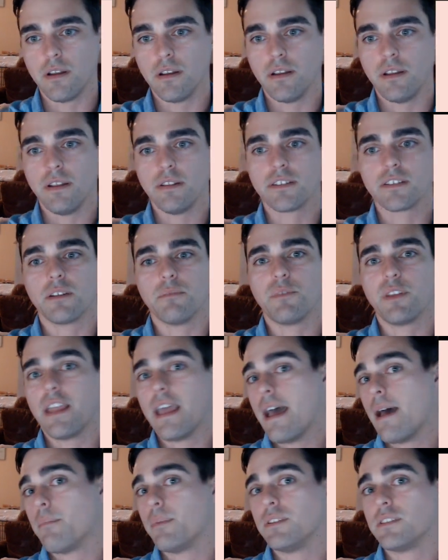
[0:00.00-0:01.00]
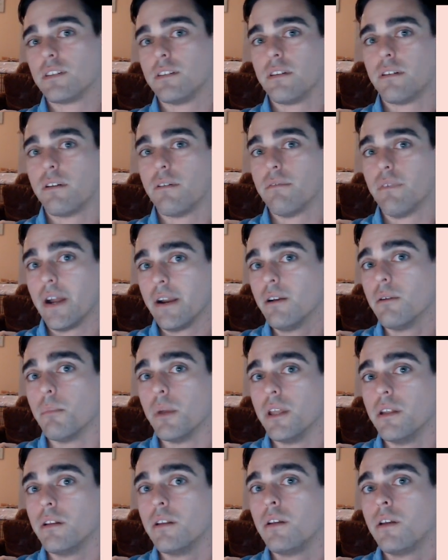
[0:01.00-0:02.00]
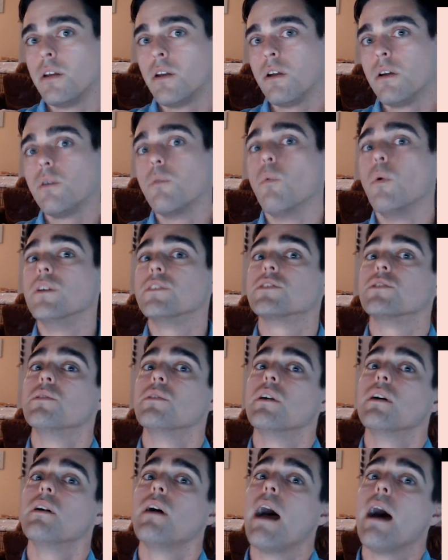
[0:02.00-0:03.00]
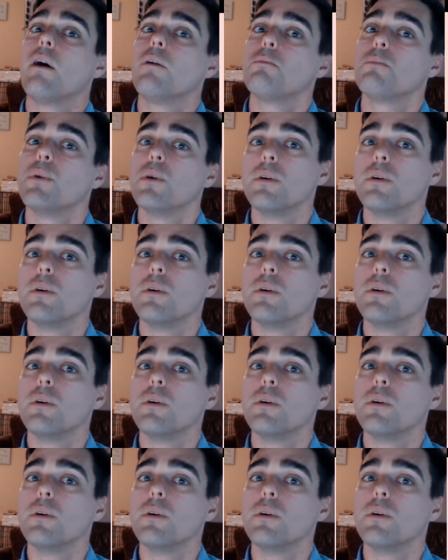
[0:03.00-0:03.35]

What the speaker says: something happens in their environment, what's the output?